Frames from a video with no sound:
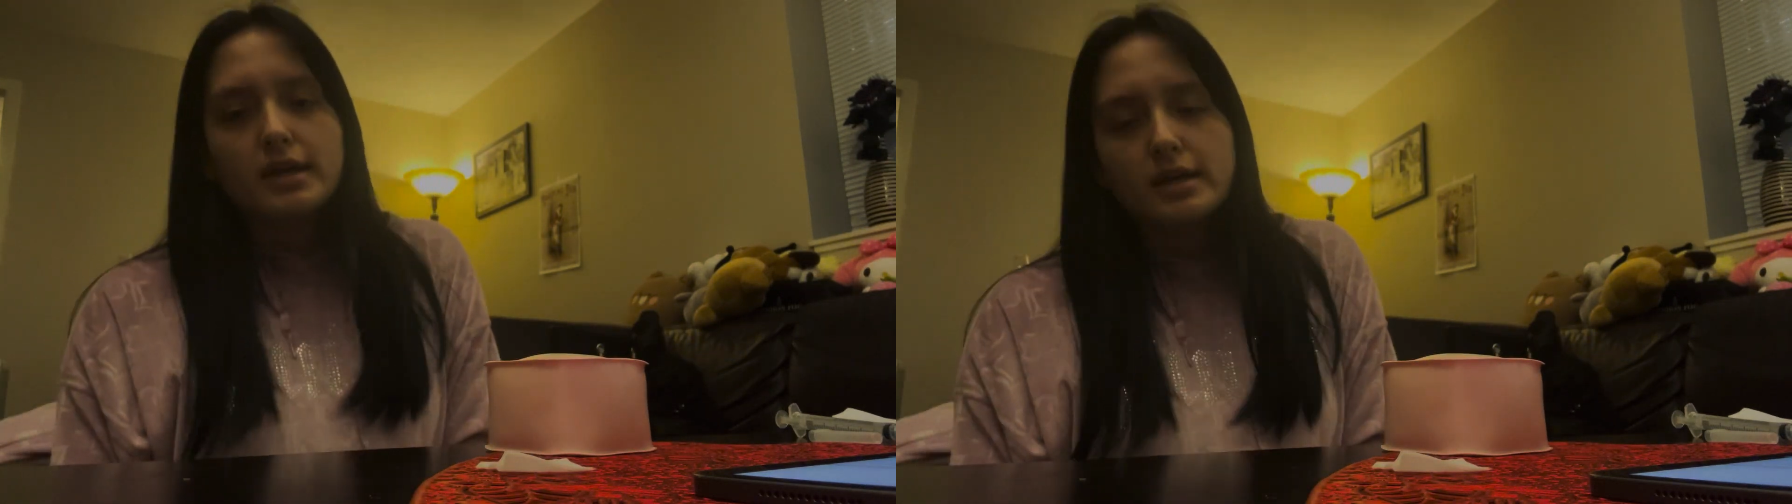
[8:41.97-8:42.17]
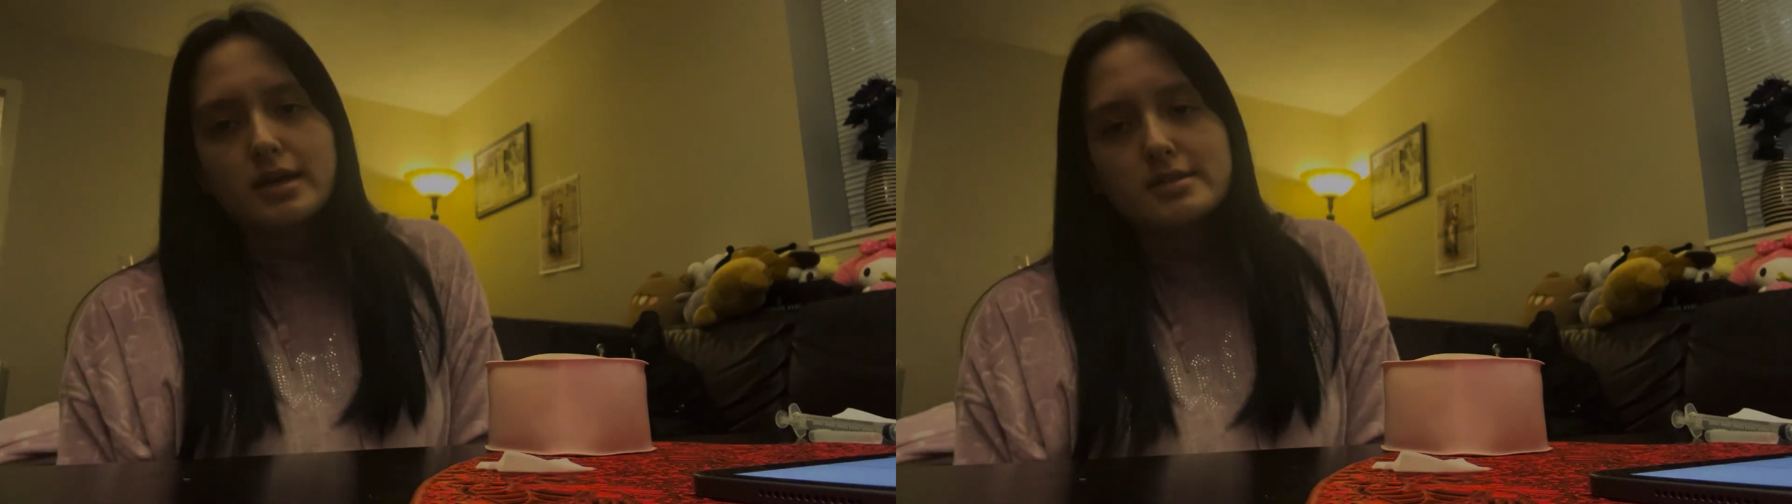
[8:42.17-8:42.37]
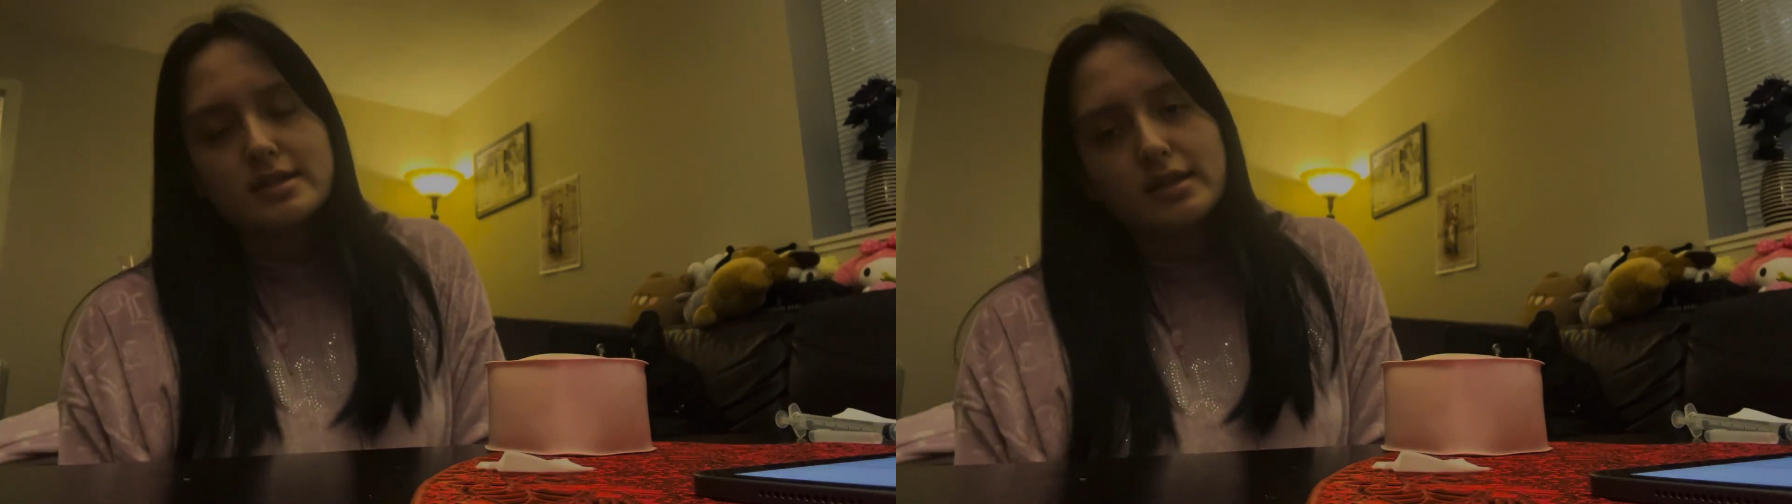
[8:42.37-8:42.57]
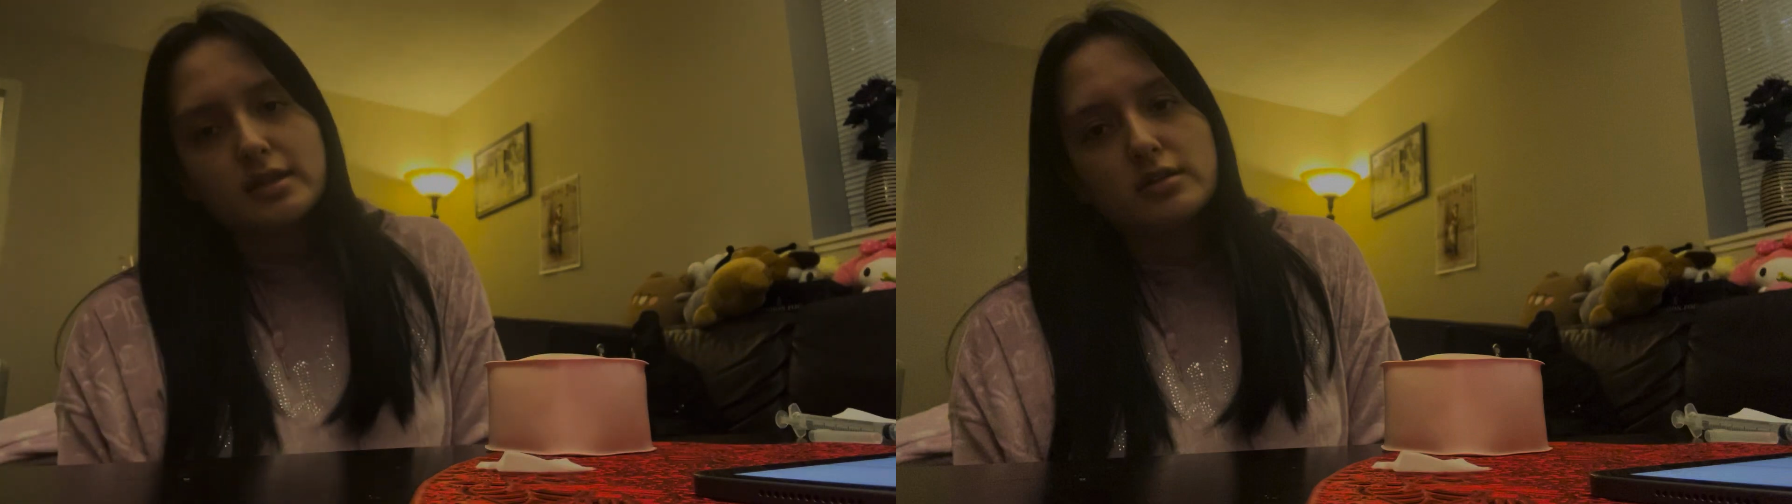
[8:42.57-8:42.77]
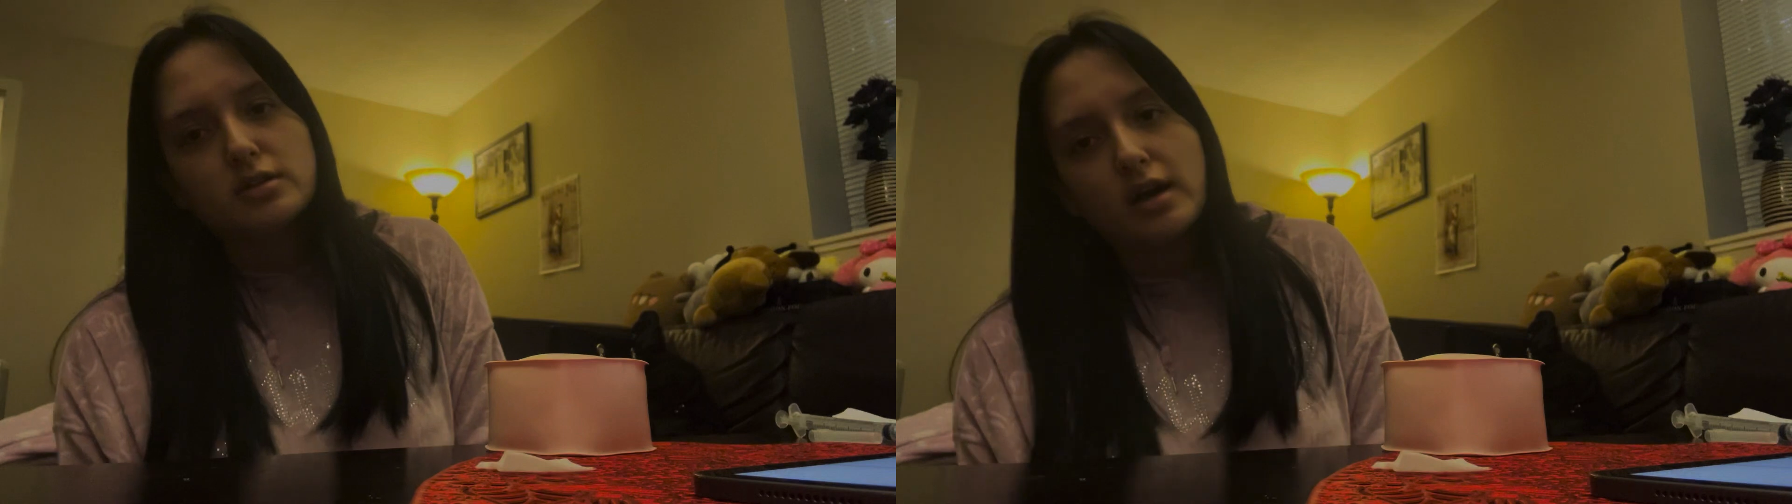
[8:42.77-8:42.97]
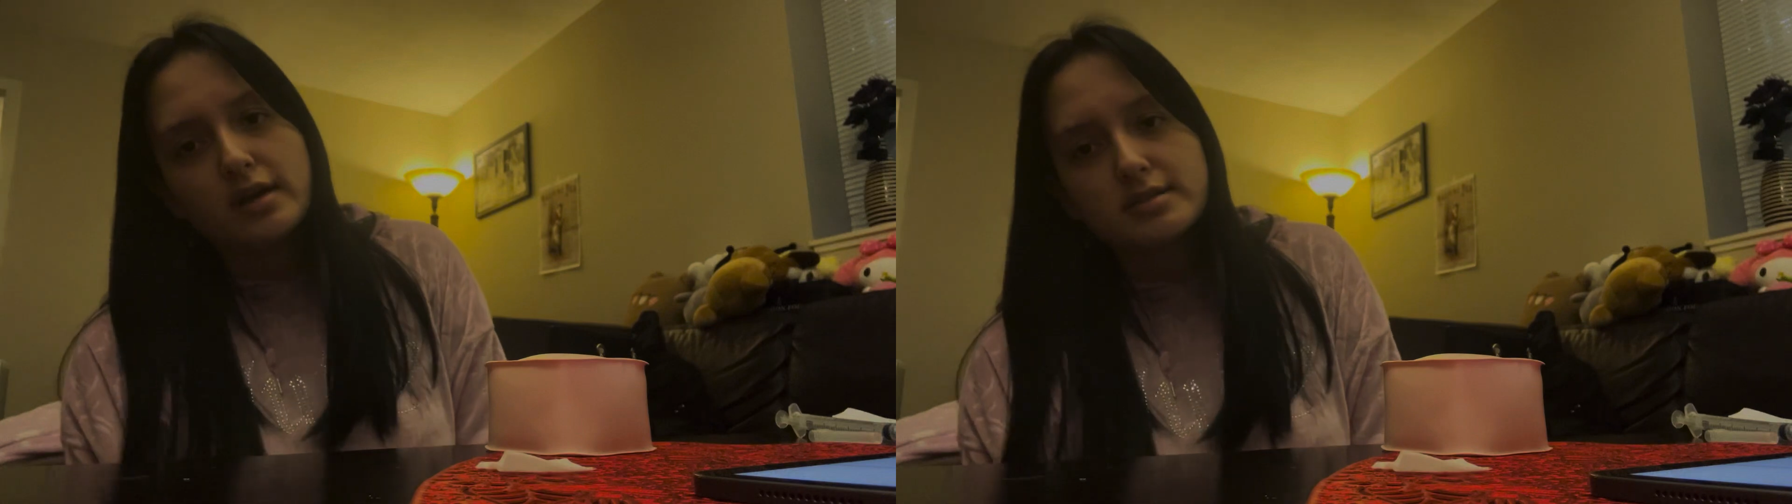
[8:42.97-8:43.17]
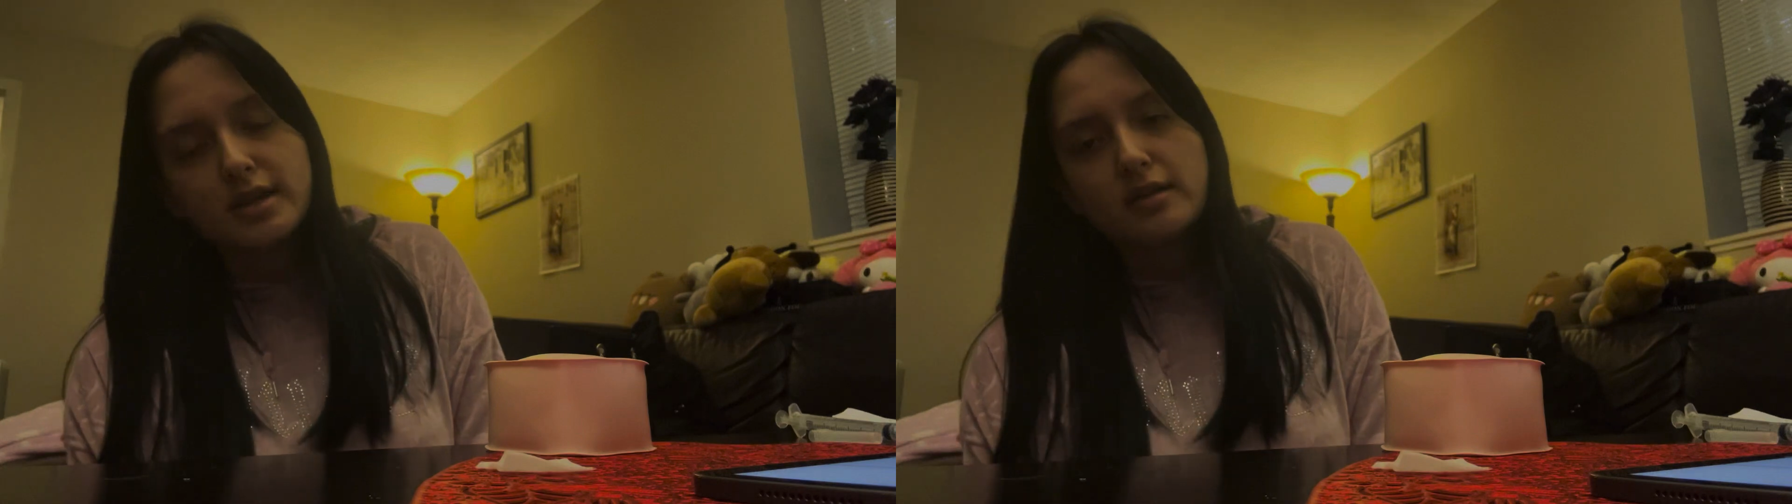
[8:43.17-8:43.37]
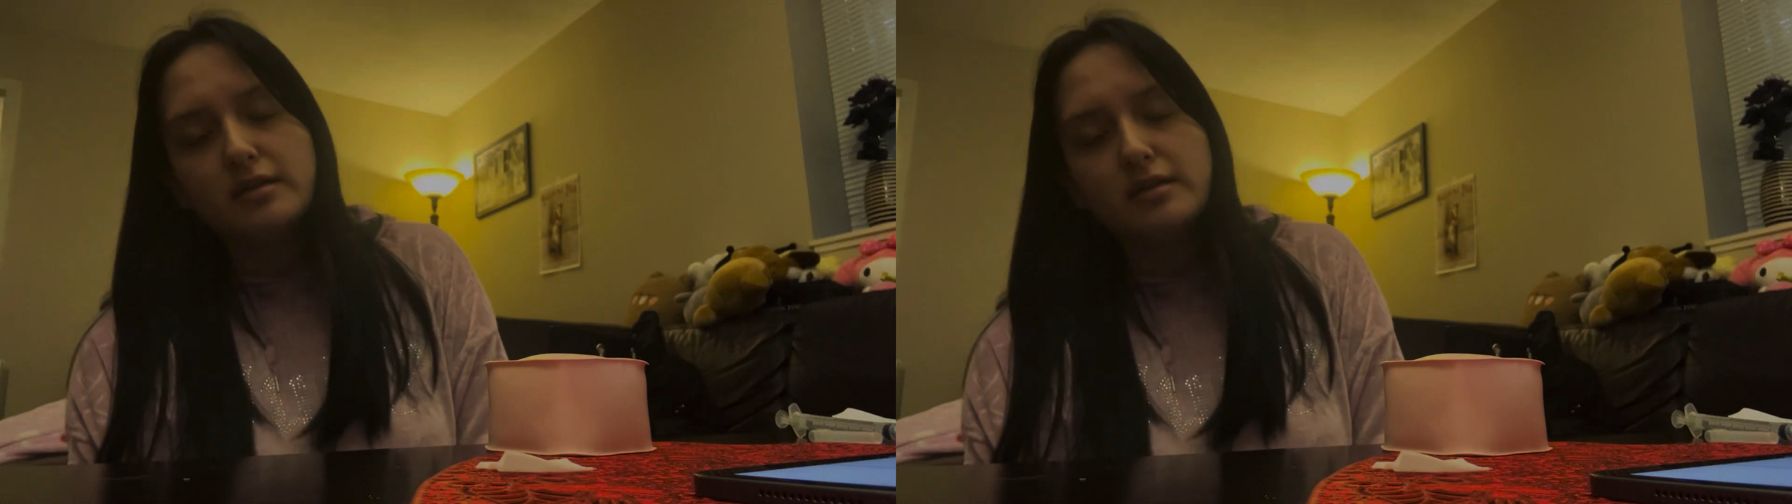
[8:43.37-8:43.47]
because it can cause skin